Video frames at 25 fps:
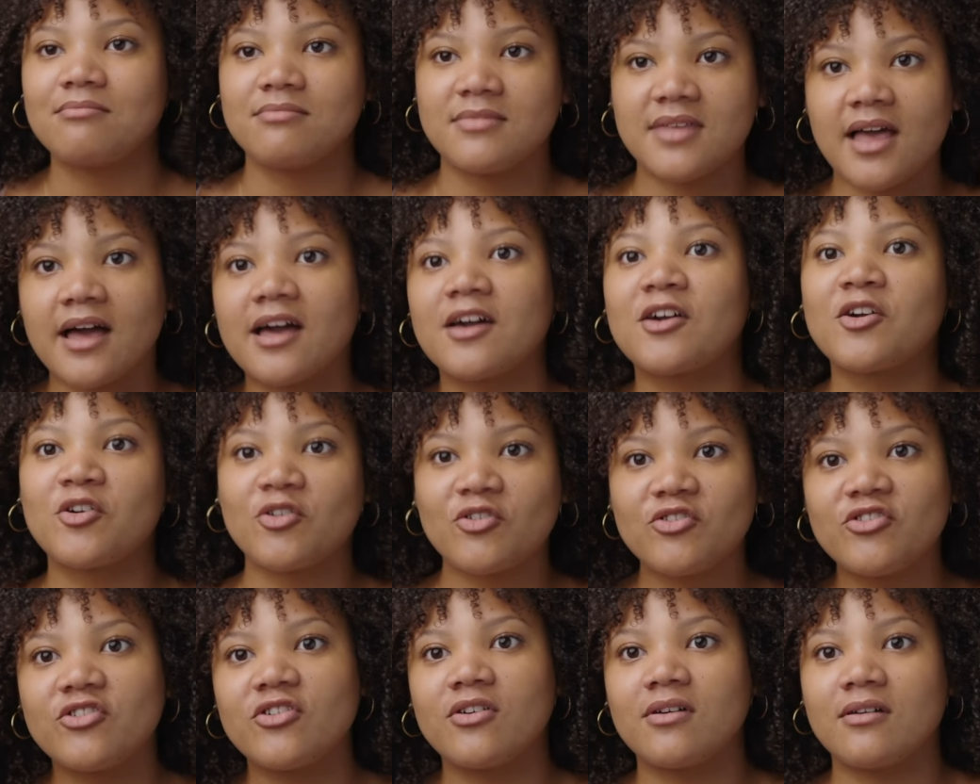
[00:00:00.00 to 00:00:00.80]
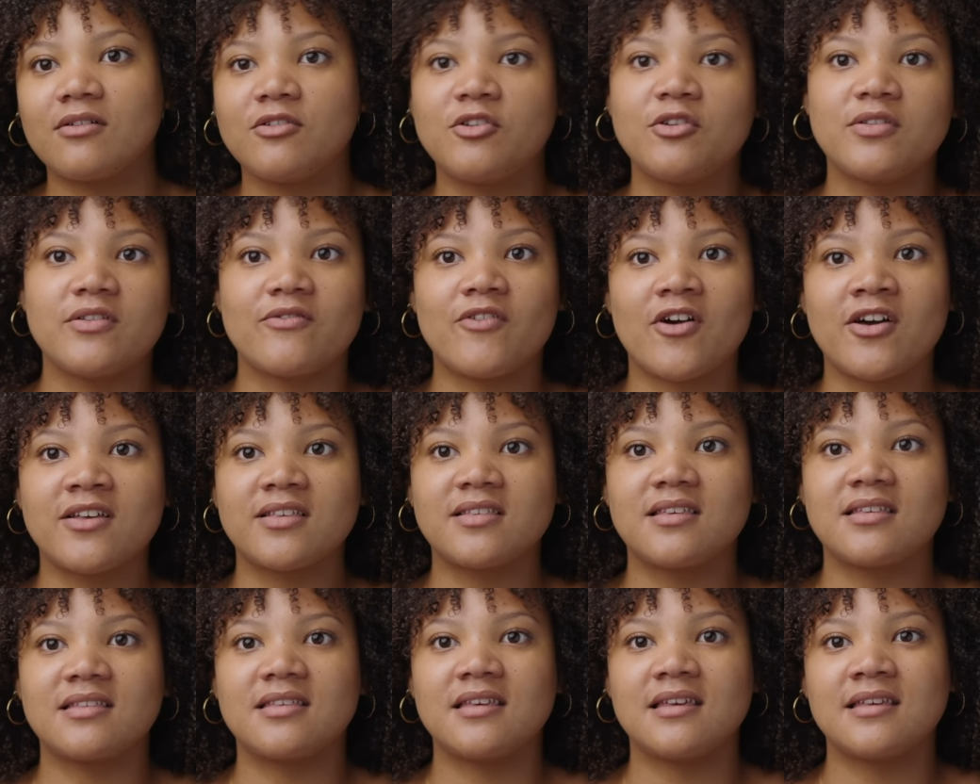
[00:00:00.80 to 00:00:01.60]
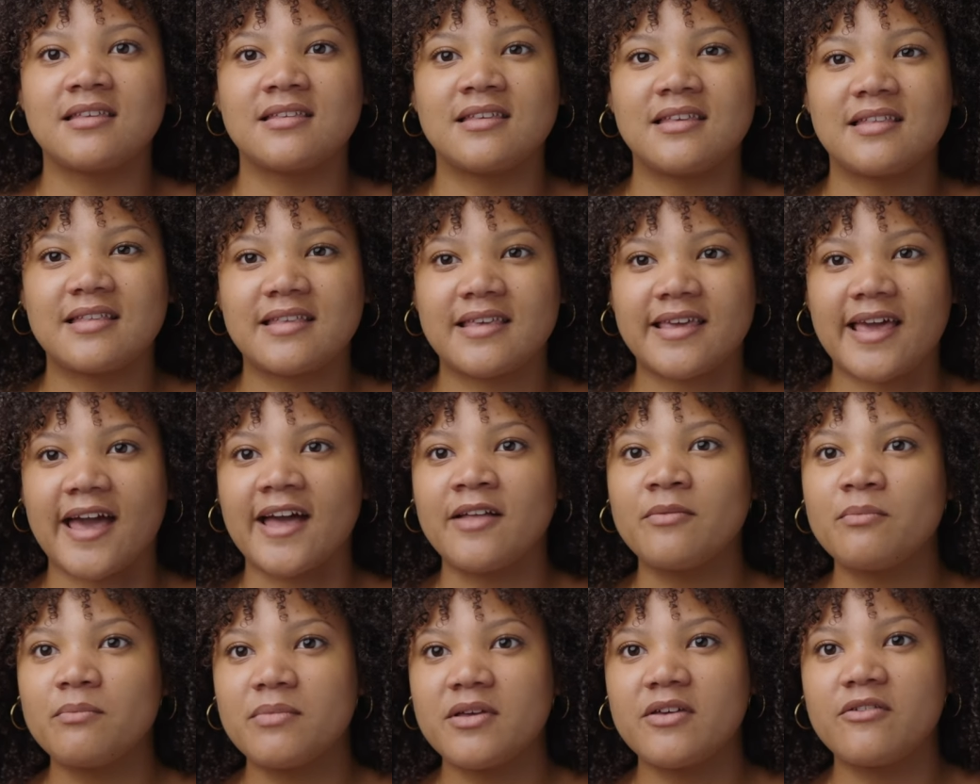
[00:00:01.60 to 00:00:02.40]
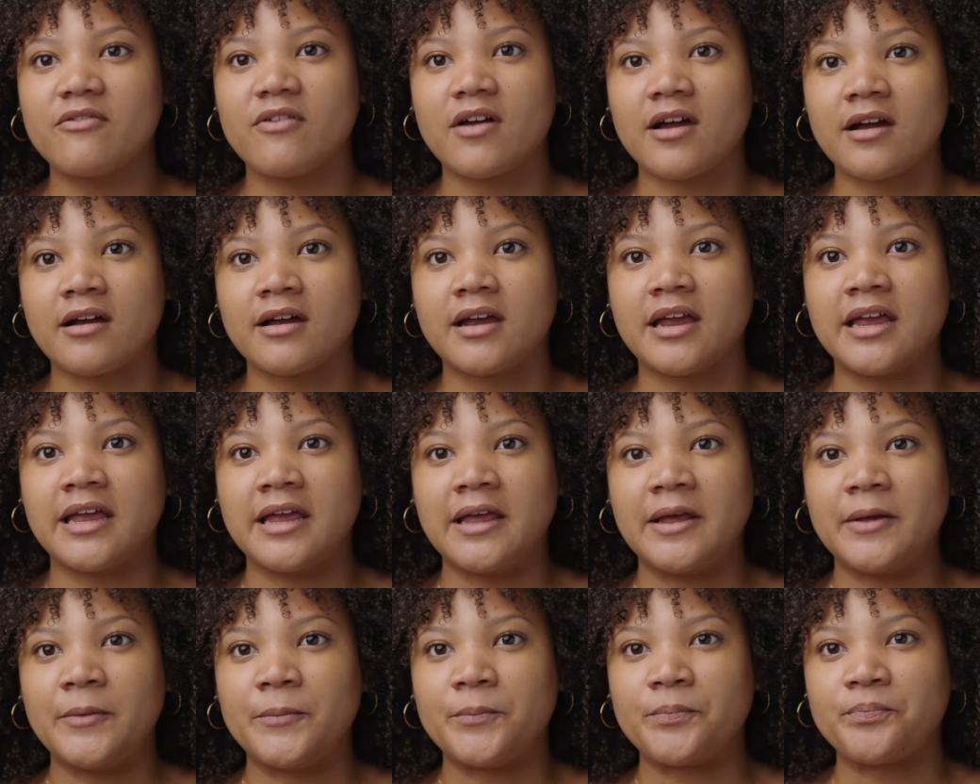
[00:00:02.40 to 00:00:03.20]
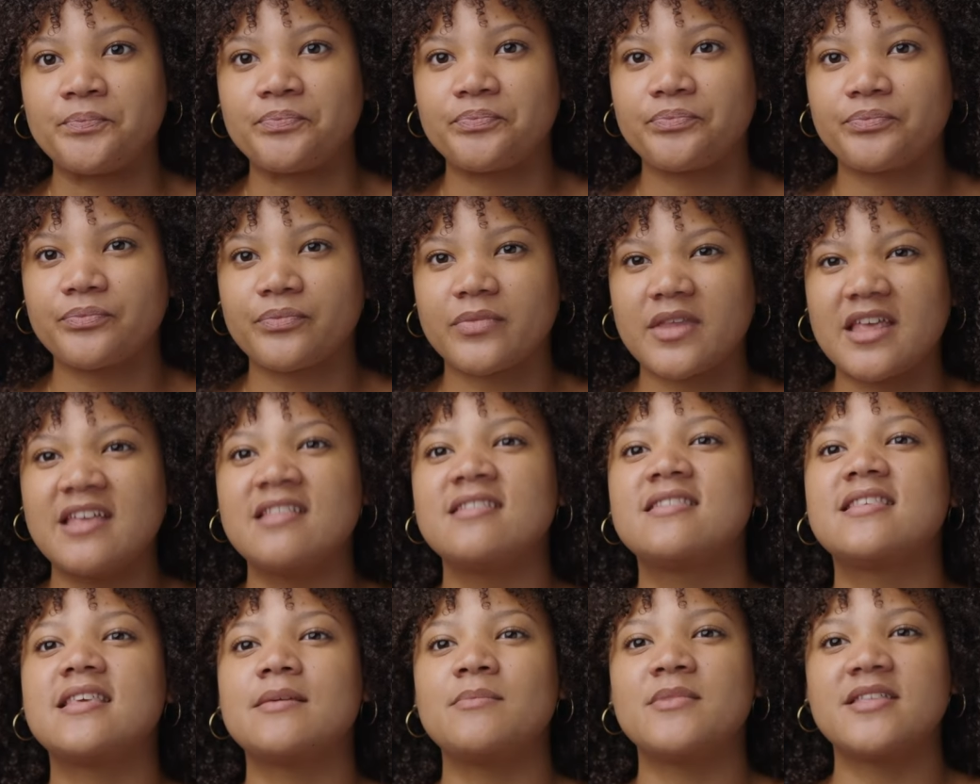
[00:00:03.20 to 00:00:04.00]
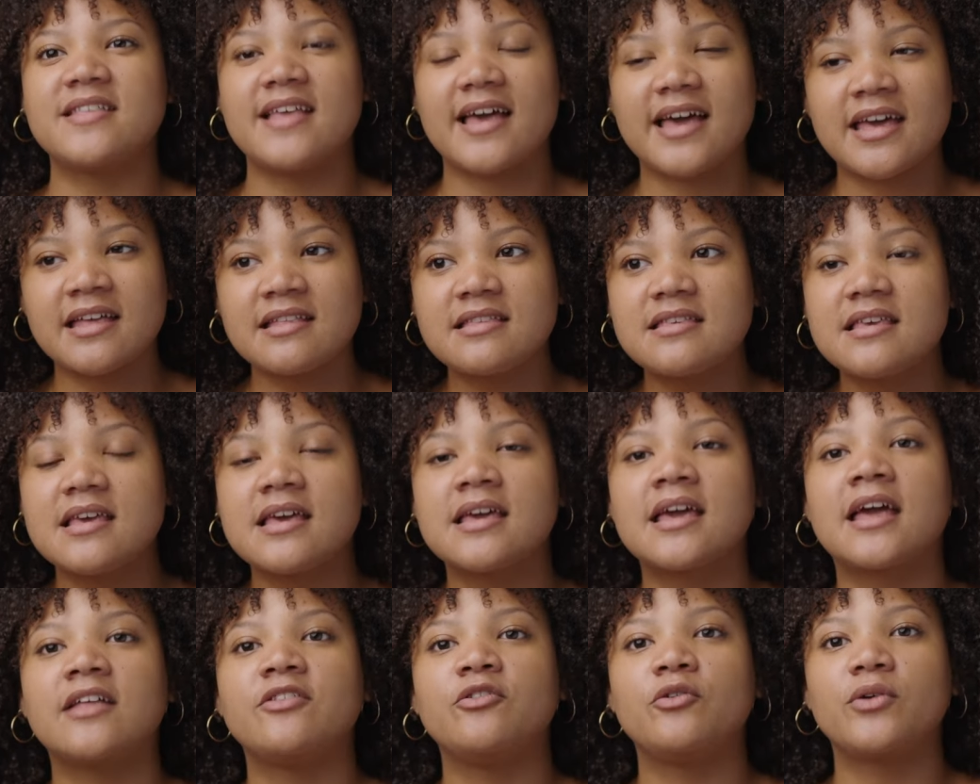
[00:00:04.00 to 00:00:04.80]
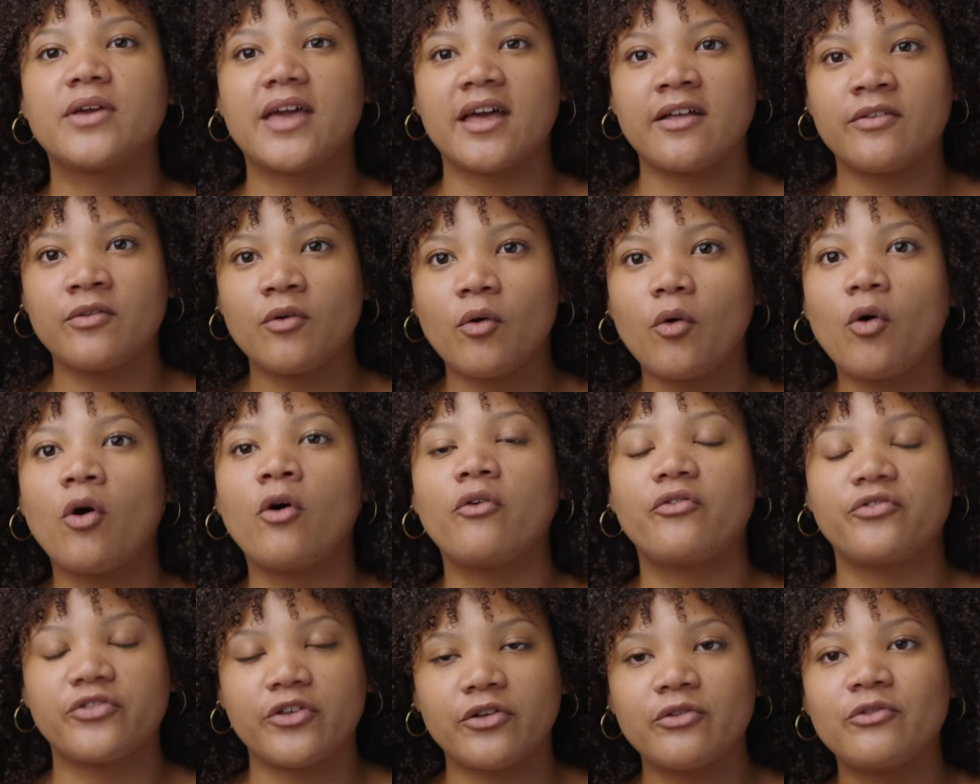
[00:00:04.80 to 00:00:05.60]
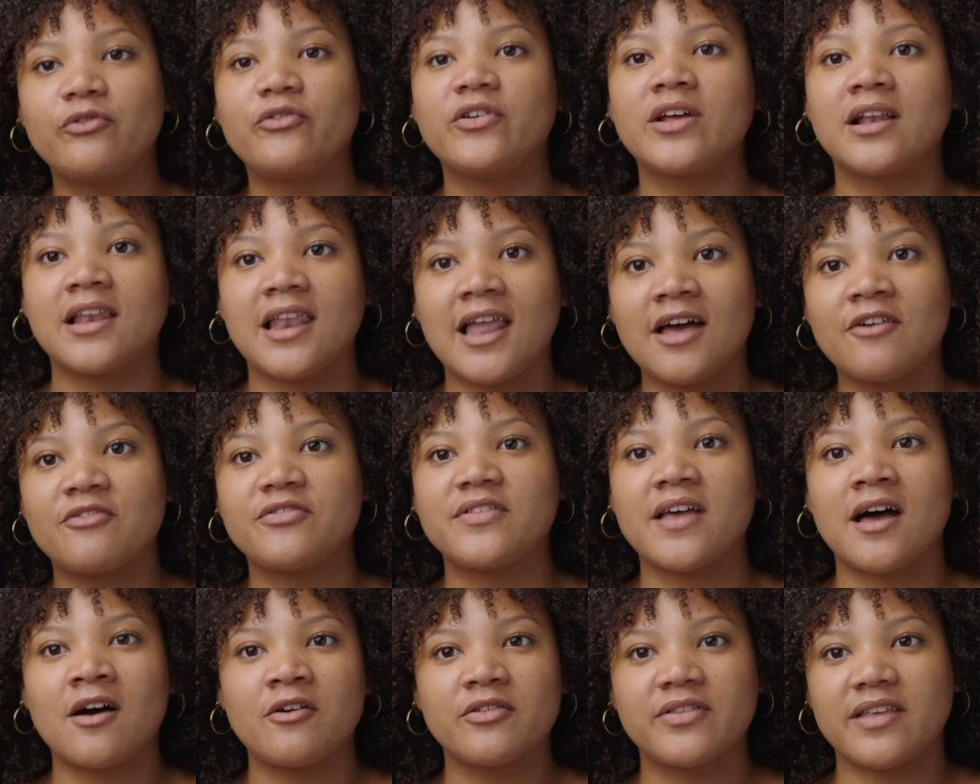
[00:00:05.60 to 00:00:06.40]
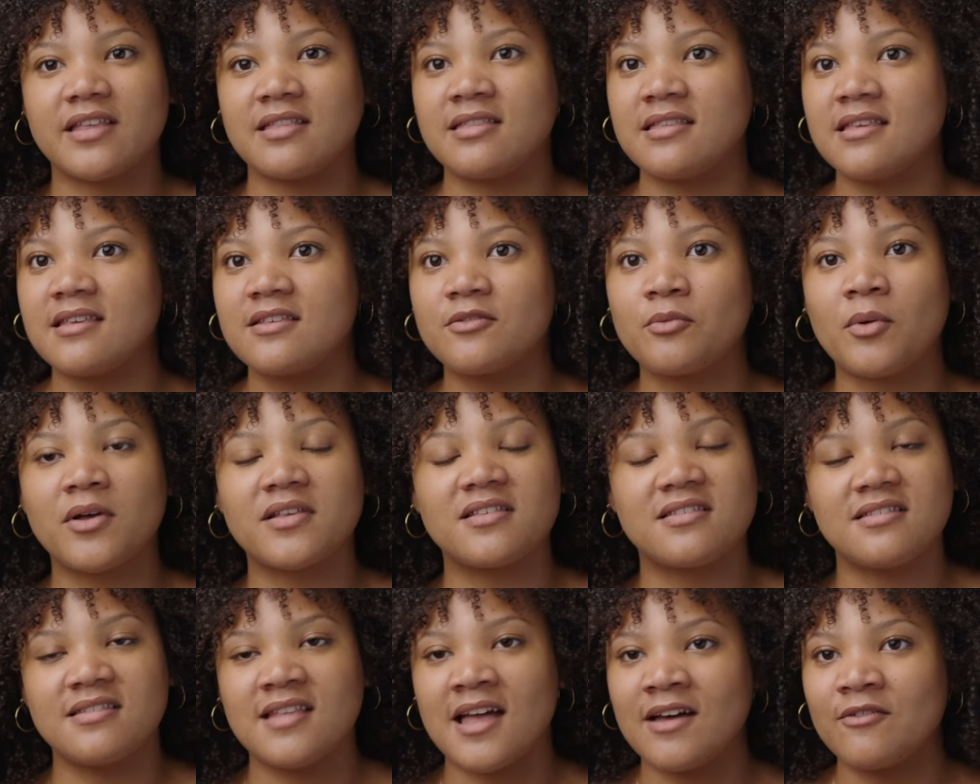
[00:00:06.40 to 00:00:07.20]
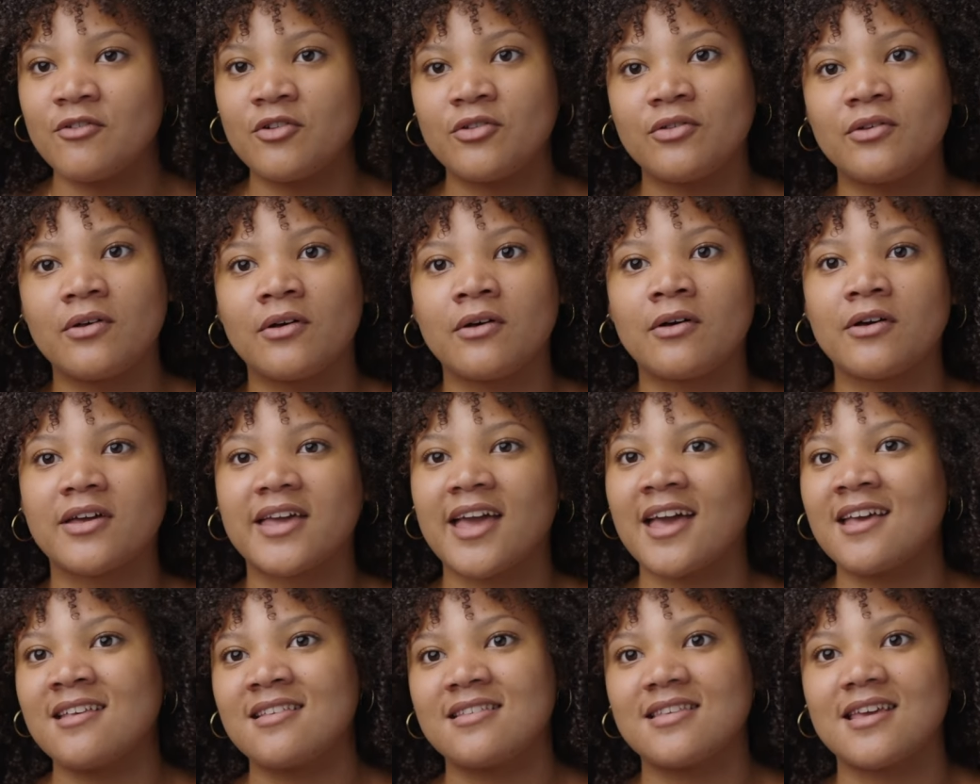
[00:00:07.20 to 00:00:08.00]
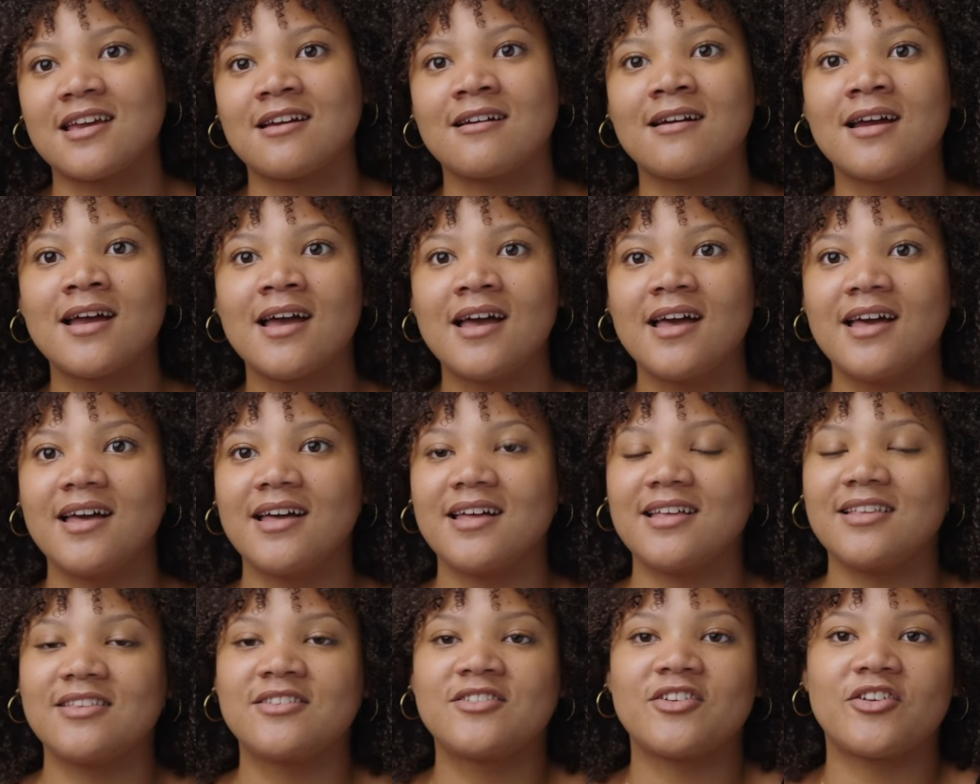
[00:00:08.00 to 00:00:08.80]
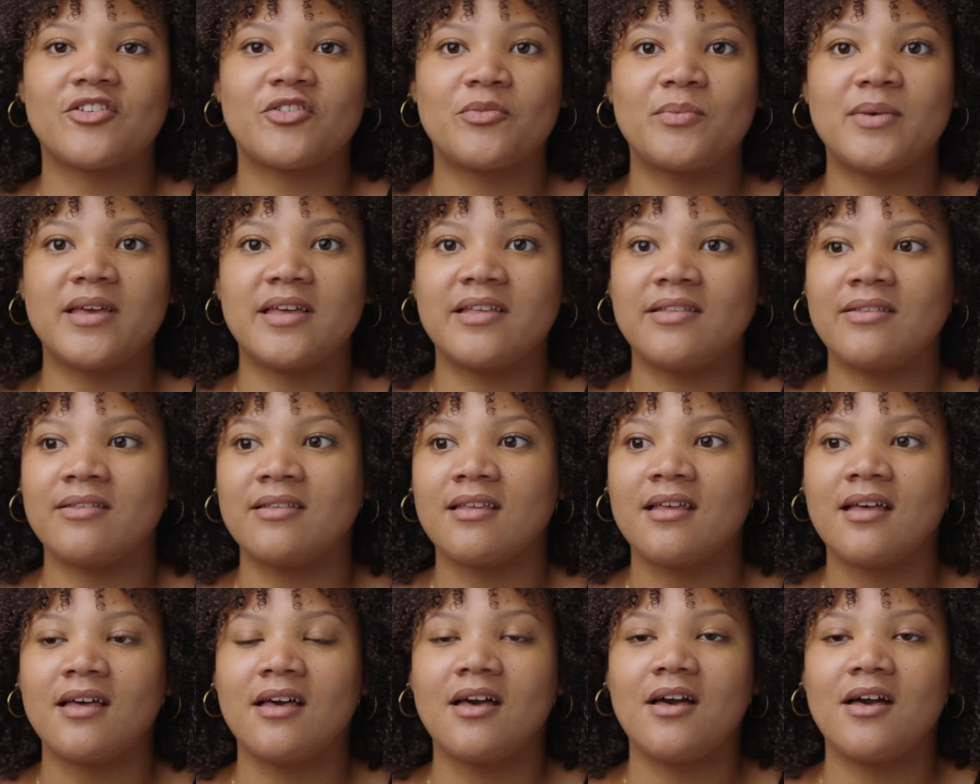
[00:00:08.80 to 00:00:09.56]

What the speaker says: good universities, it can be very intimidating and you can often feel left out, and this was never the case here. It's just been